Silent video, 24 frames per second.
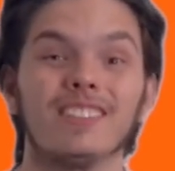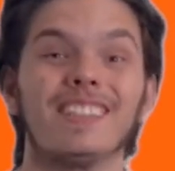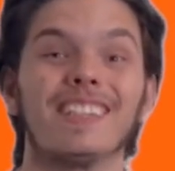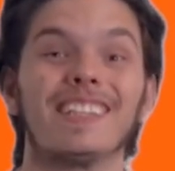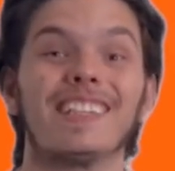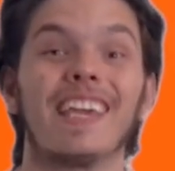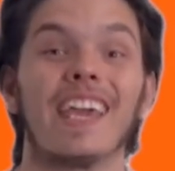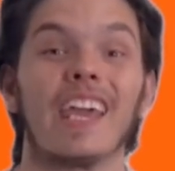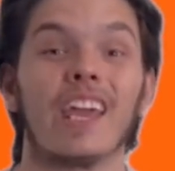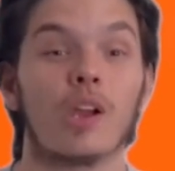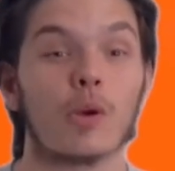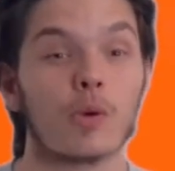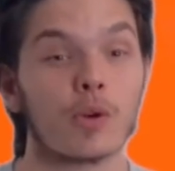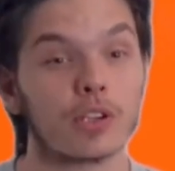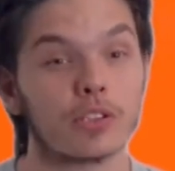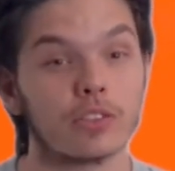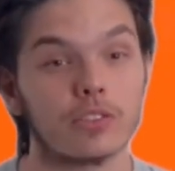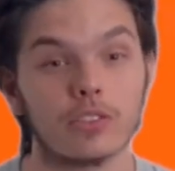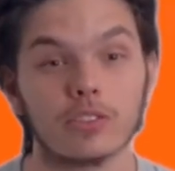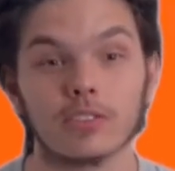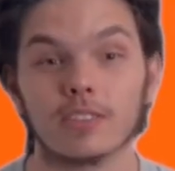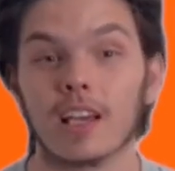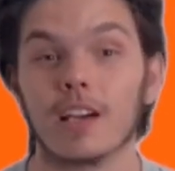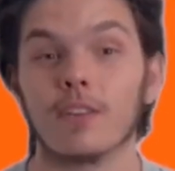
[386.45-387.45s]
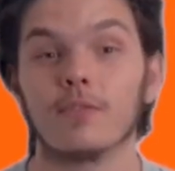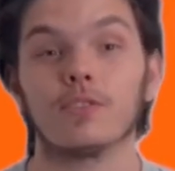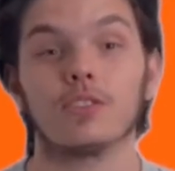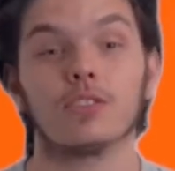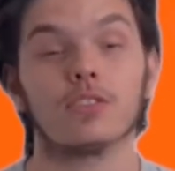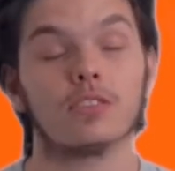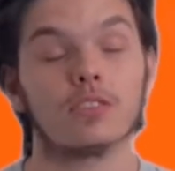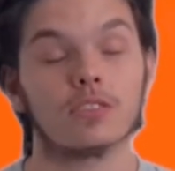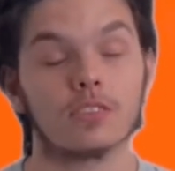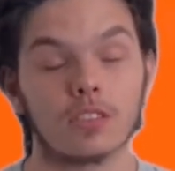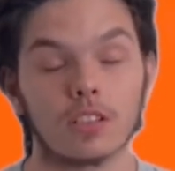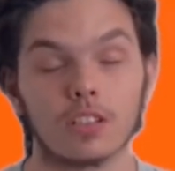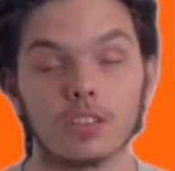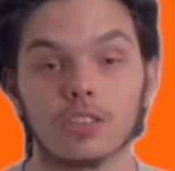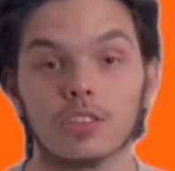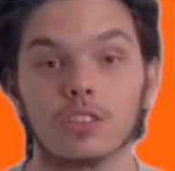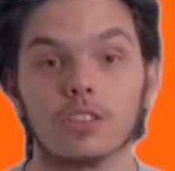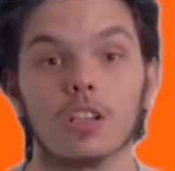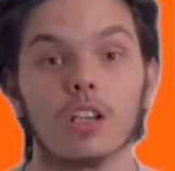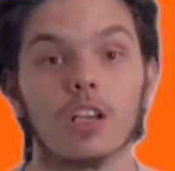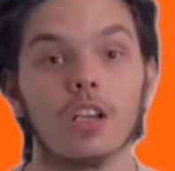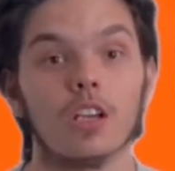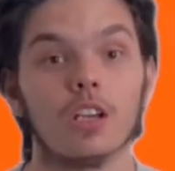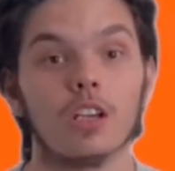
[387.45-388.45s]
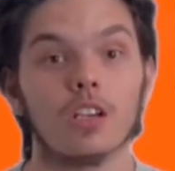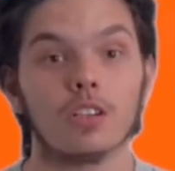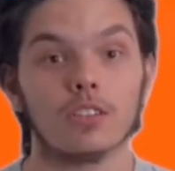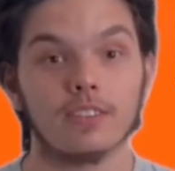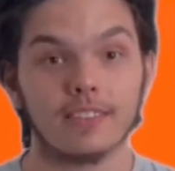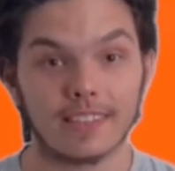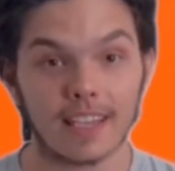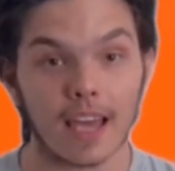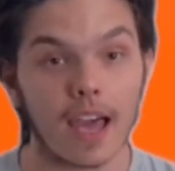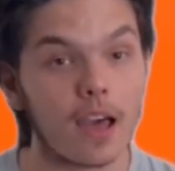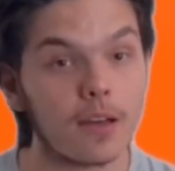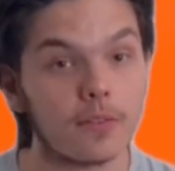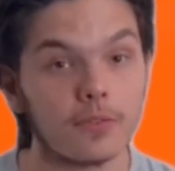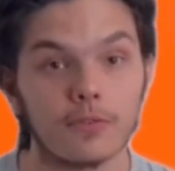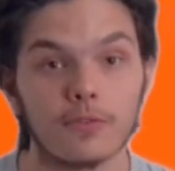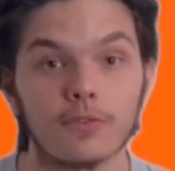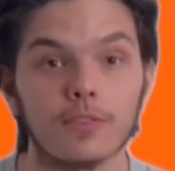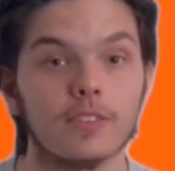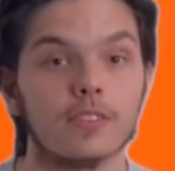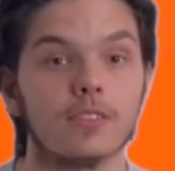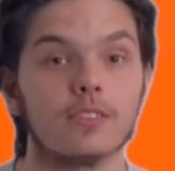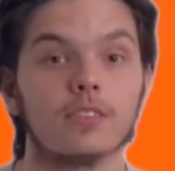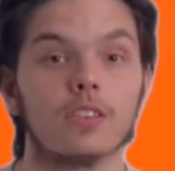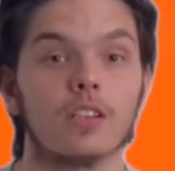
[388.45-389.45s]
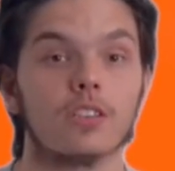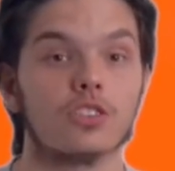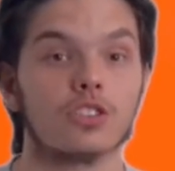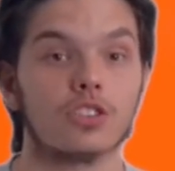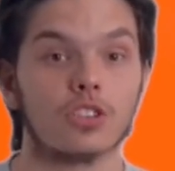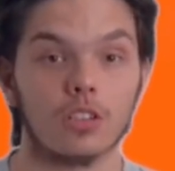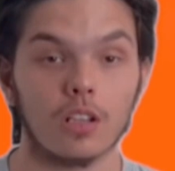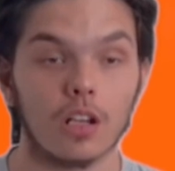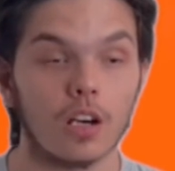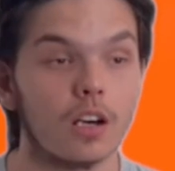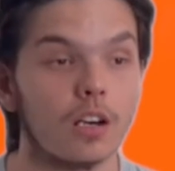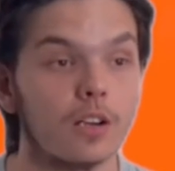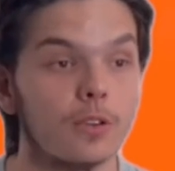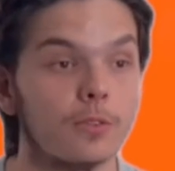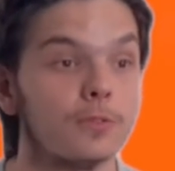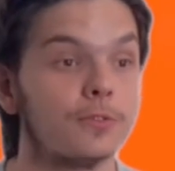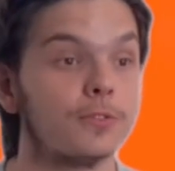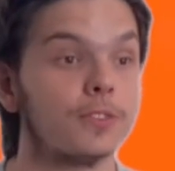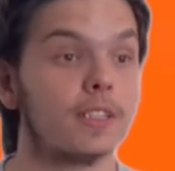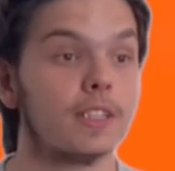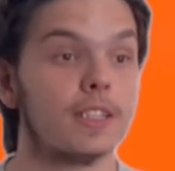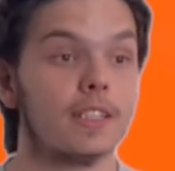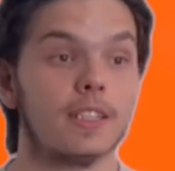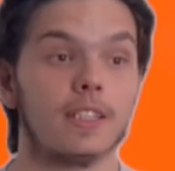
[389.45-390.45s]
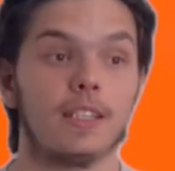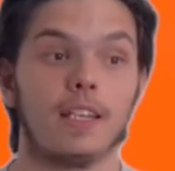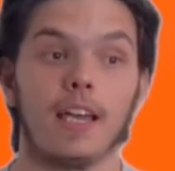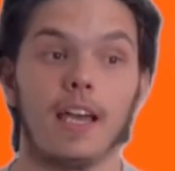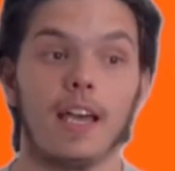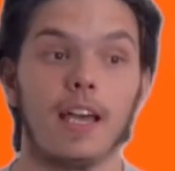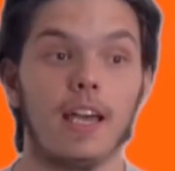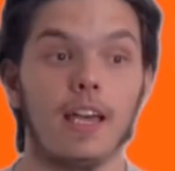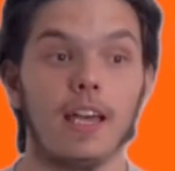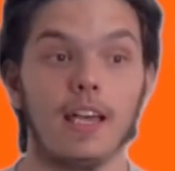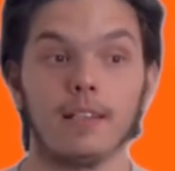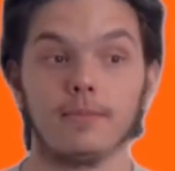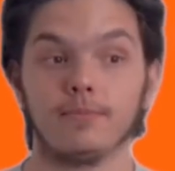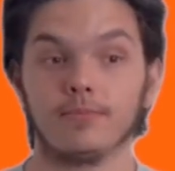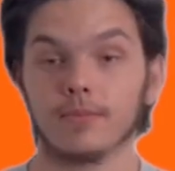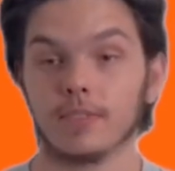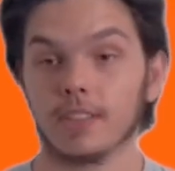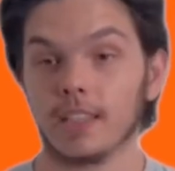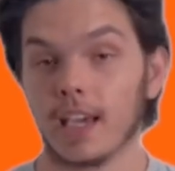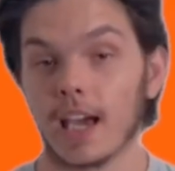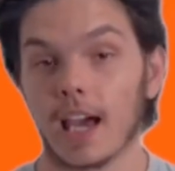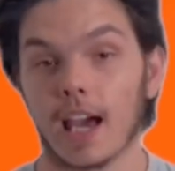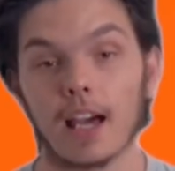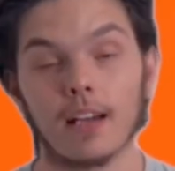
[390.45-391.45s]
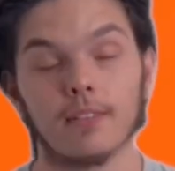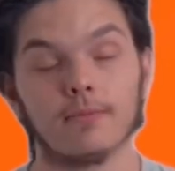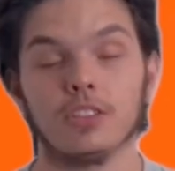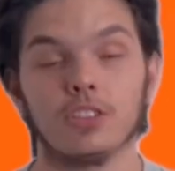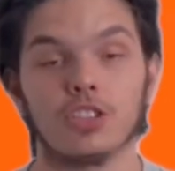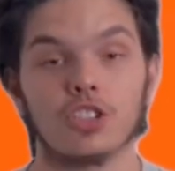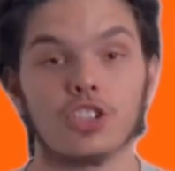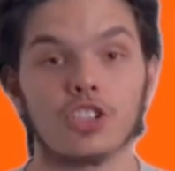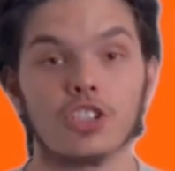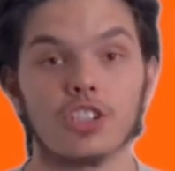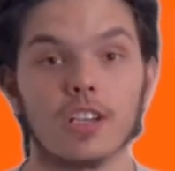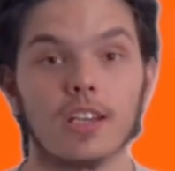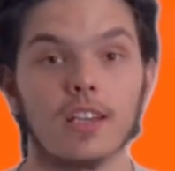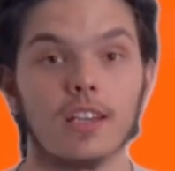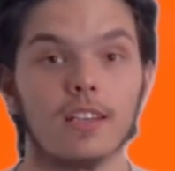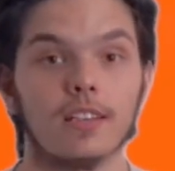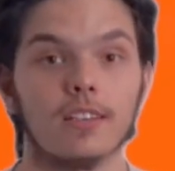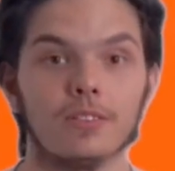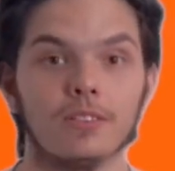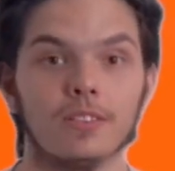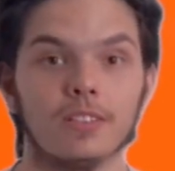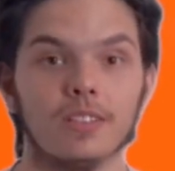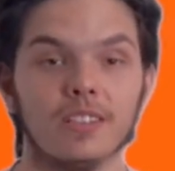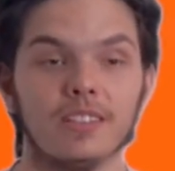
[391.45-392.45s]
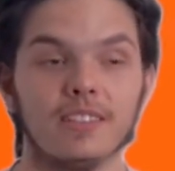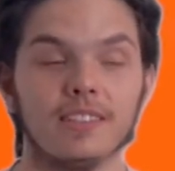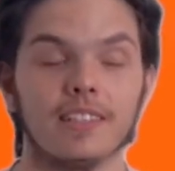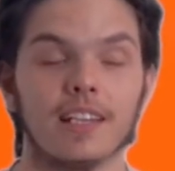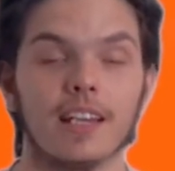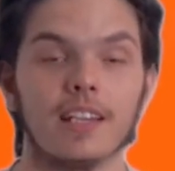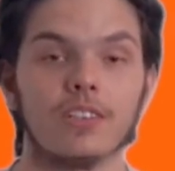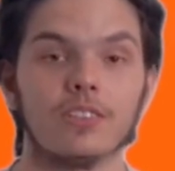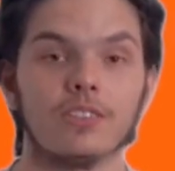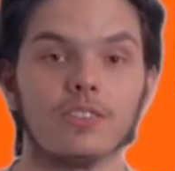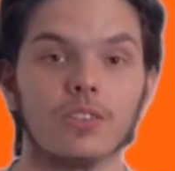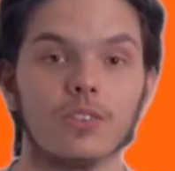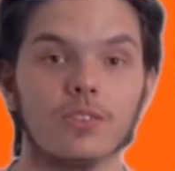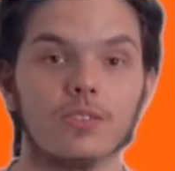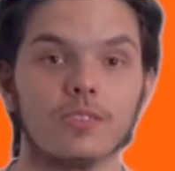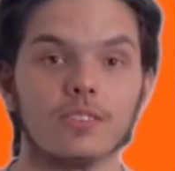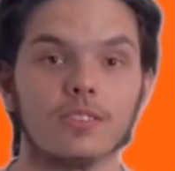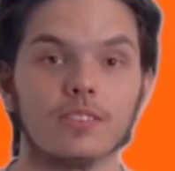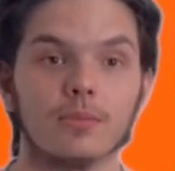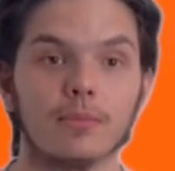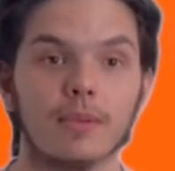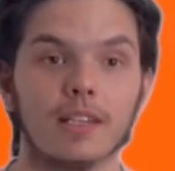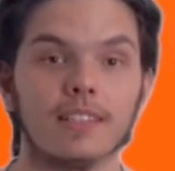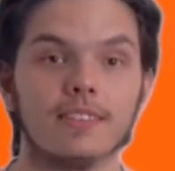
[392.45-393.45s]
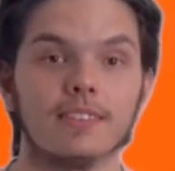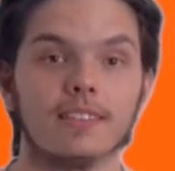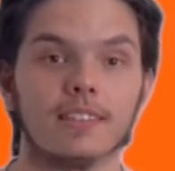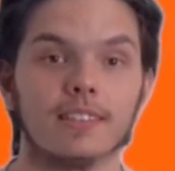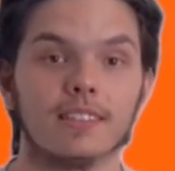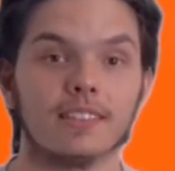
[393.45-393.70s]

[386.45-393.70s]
The characters have such depth and such love. And yeah, shit, Indiana Jones is amazing.